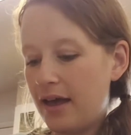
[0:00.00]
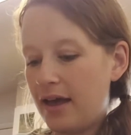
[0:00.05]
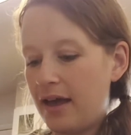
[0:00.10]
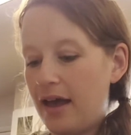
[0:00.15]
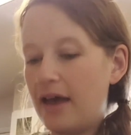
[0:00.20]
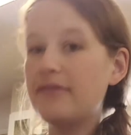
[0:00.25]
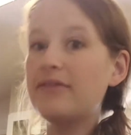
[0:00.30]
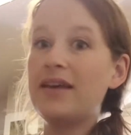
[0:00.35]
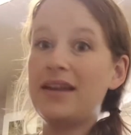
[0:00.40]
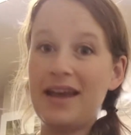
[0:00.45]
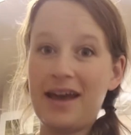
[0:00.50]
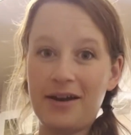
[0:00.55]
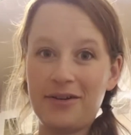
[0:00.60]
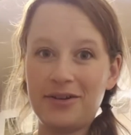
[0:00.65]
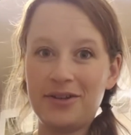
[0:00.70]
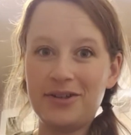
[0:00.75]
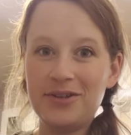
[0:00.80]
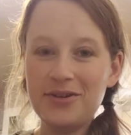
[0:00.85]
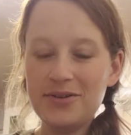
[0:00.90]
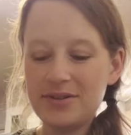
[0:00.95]
and then how to
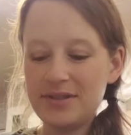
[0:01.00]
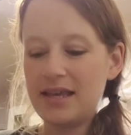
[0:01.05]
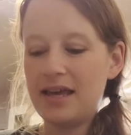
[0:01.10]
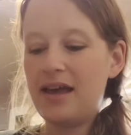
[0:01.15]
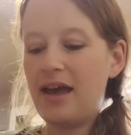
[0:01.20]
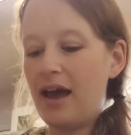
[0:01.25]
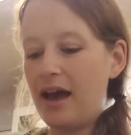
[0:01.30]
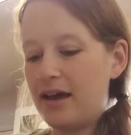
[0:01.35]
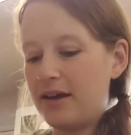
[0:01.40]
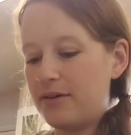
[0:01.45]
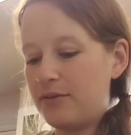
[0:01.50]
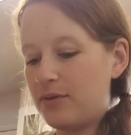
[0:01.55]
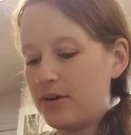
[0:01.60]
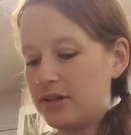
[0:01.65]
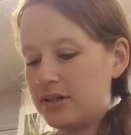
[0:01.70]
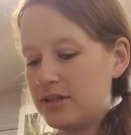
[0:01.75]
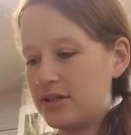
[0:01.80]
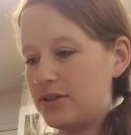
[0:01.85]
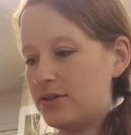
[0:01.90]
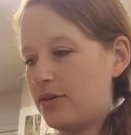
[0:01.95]
use it, I
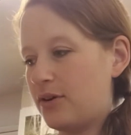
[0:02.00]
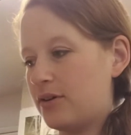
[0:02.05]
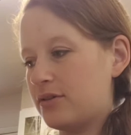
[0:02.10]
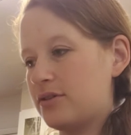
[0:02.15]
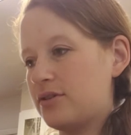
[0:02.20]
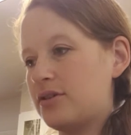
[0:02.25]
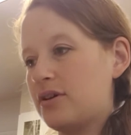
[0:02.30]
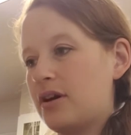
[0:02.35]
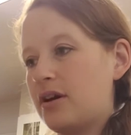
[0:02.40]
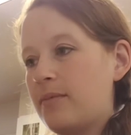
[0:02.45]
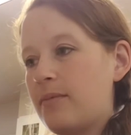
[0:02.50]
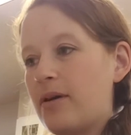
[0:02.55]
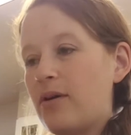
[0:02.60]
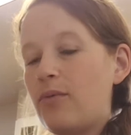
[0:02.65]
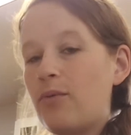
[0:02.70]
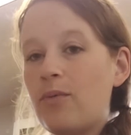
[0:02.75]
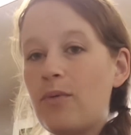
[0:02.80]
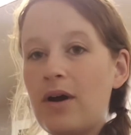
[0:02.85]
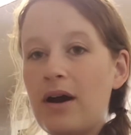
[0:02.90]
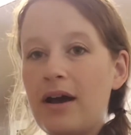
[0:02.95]
wanted to also talk
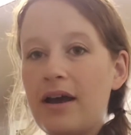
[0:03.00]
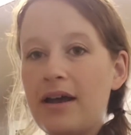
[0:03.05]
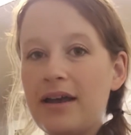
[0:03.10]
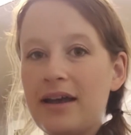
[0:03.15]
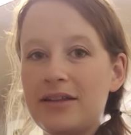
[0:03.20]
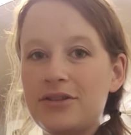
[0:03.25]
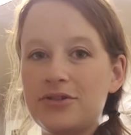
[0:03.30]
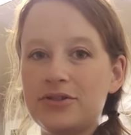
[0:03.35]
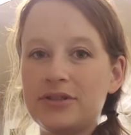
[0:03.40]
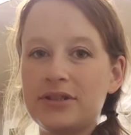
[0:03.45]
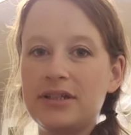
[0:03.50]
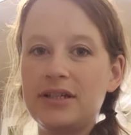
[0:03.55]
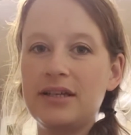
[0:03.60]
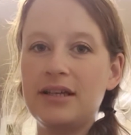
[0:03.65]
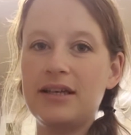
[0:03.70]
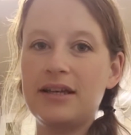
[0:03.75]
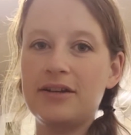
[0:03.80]
about why I treat